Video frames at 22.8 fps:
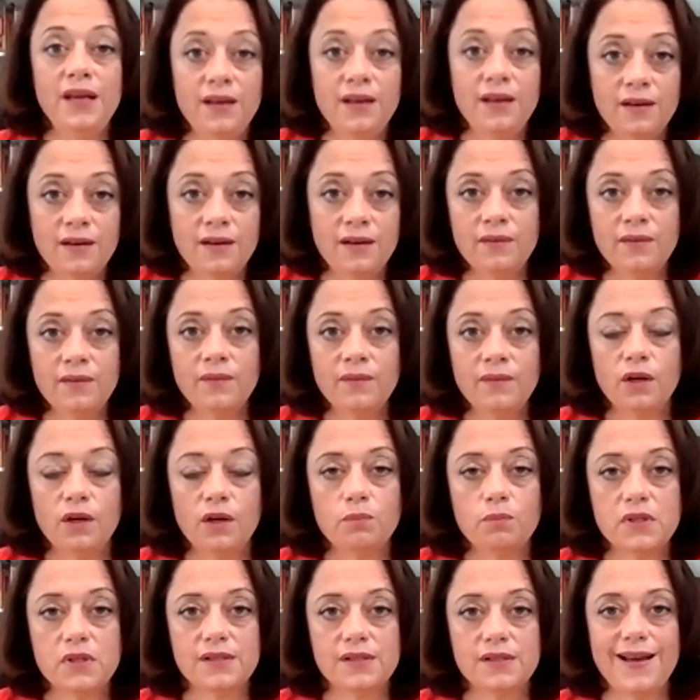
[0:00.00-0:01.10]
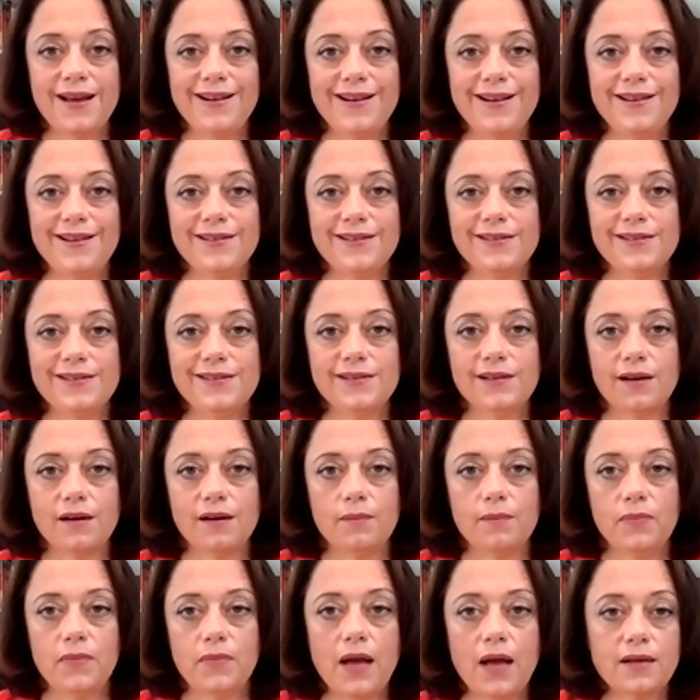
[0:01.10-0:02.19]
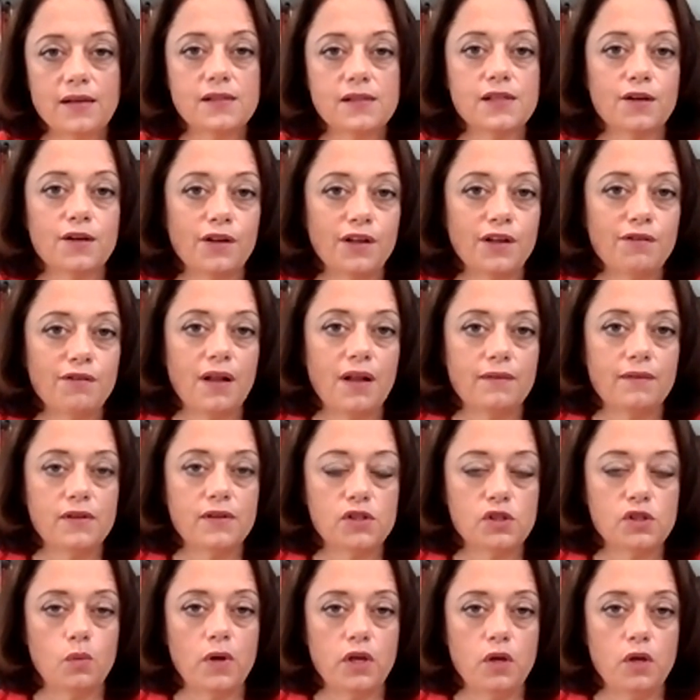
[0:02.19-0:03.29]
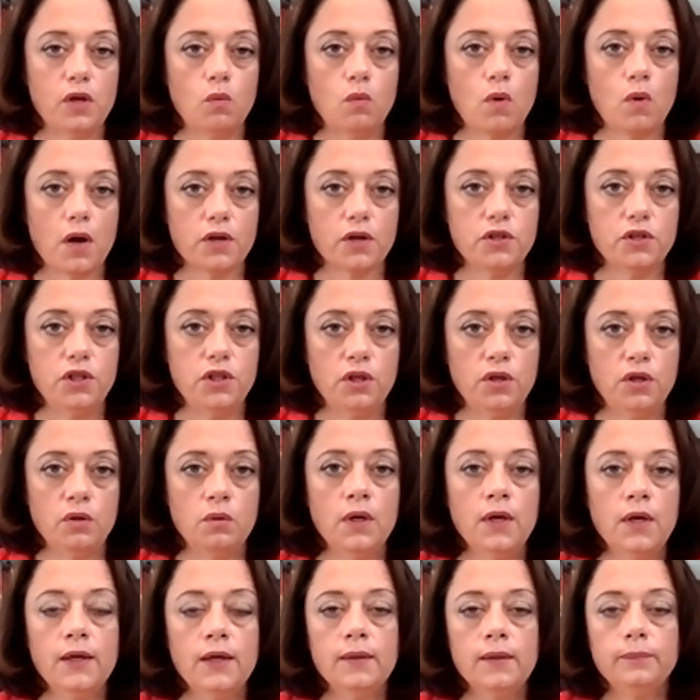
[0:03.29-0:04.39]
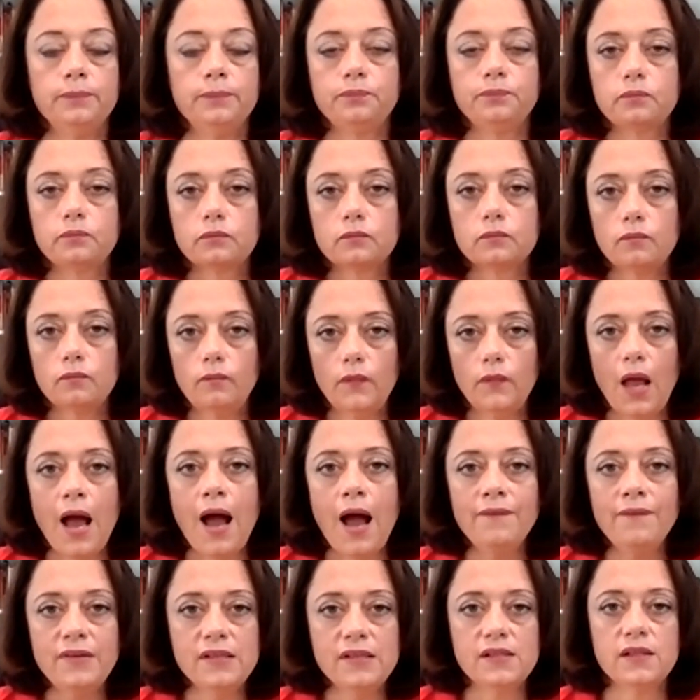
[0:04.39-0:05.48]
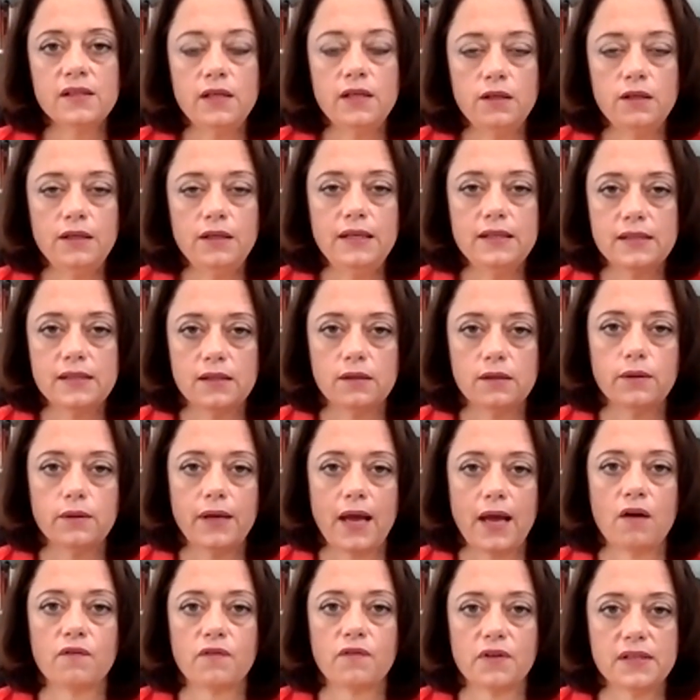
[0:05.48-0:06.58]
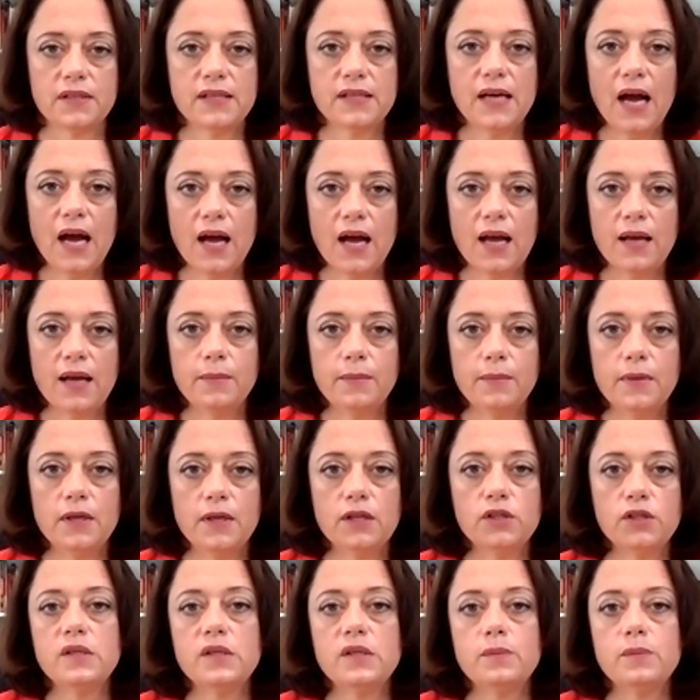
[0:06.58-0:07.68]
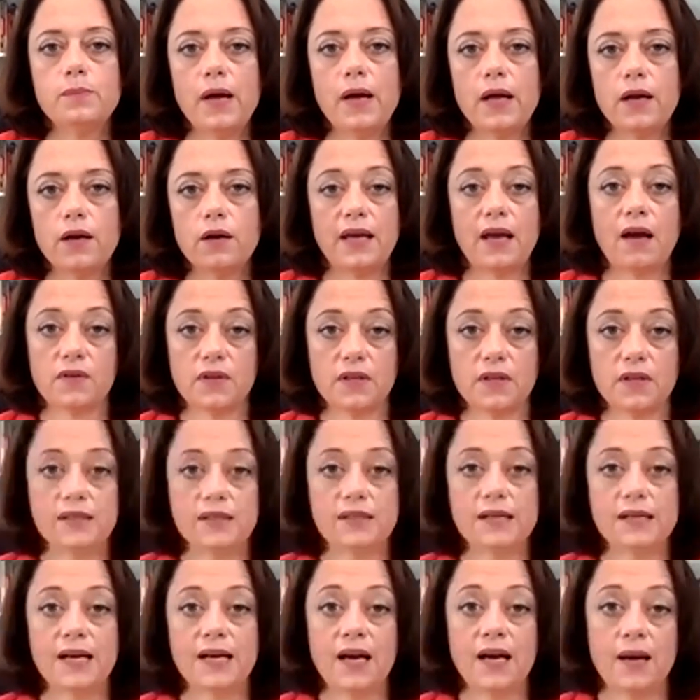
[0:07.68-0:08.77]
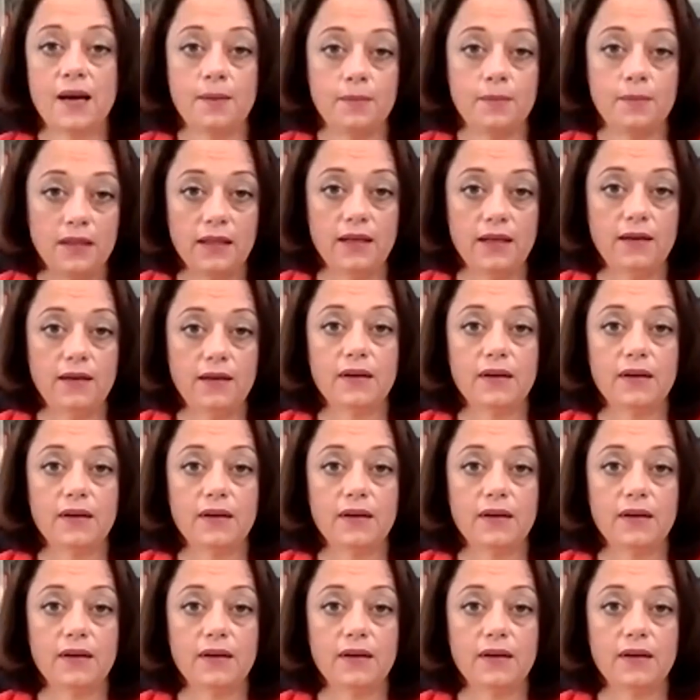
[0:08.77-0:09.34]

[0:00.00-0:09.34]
positions that is not necessarily relevant to what you want to do, obviously you need to account for the time. It's always better to account for the time than leave a gap.